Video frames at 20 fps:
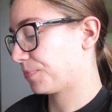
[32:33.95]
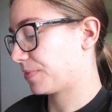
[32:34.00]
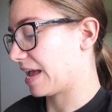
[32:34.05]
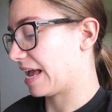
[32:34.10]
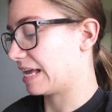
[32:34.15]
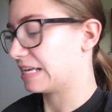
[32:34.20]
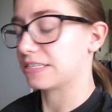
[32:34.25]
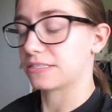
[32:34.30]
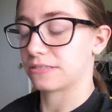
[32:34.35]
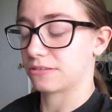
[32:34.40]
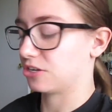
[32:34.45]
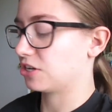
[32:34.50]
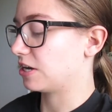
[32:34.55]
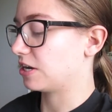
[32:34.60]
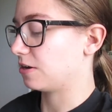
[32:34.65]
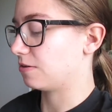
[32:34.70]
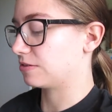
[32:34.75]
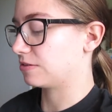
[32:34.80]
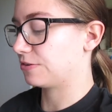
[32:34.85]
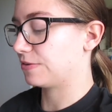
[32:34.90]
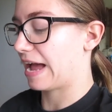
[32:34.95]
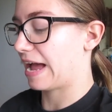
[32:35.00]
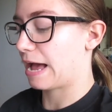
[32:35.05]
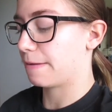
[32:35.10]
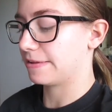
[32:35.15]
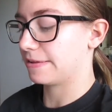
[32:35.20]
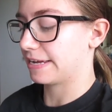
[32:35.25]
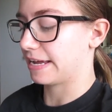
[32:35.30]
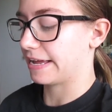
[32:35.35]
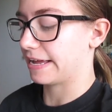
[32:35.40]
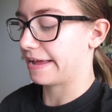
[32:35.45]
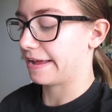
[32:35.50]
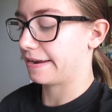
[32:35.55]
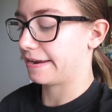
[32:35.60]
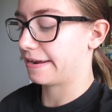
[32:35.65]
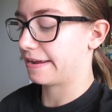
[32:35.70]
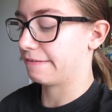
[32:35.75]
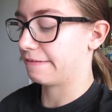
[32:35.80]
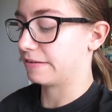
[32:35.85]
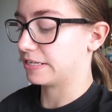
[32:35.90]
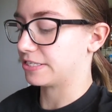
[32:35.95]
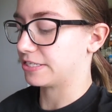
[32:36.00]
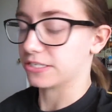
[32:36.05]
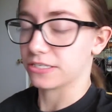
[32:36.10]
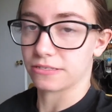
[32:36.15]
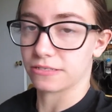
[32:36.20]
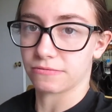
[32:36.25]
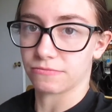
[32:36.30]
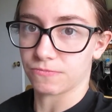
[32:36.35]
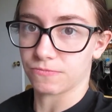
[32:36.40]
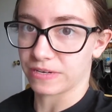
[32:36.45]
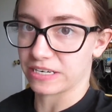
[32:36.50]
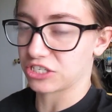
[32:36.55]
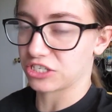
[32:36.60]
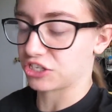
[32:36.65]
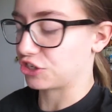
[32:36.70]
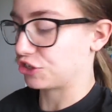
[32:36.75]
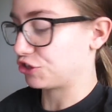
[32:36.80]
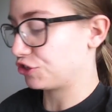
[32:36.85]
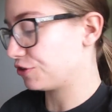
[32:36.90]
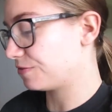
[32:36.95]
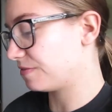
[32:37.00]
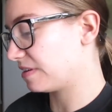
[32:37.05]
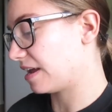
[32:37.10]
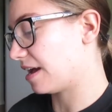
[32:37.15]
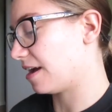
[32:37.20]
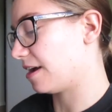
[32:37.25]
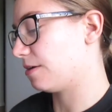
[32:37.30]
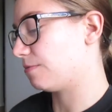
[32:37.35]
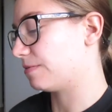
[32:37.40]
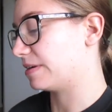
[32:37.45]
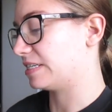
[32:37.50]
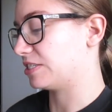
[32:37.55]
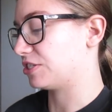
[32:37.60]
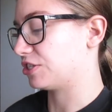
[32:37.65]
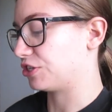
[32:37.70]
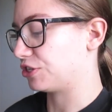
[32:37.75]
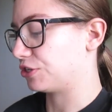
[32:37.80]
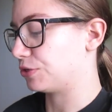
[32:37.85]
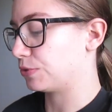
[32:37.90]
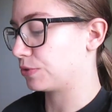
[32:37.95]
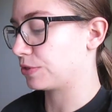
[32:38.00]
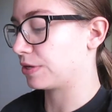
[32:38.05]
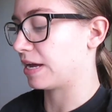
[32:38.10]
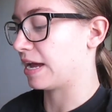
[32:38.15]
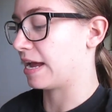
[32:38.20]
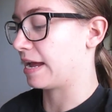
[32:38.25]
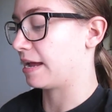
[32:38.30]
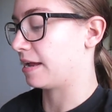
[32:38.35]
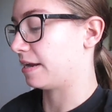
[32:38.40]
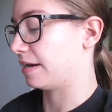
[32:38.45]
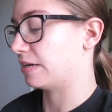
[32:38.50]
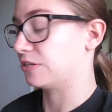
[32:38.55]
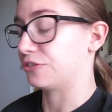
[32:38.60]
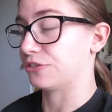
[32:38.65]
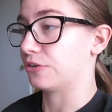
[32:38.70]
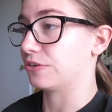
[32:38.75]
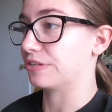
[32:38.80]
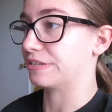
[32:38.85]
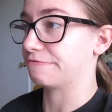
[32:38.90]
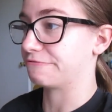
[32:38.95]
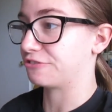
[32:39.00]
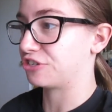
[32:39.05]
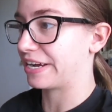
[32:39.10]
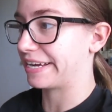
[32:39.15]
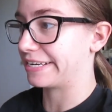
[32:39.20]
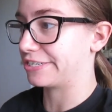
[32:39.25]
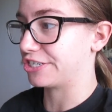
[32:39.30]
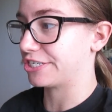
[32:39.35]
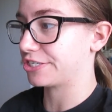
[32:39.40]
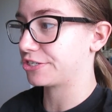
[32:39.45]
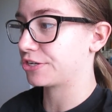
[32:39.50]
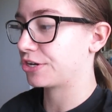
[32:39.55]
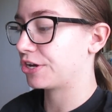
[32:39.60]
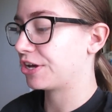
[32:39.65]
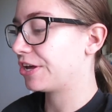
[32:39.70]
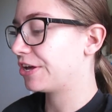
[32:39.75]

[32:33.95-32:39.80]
As do a habitat when it's a juvenile, when it's a youth, and adult if changes.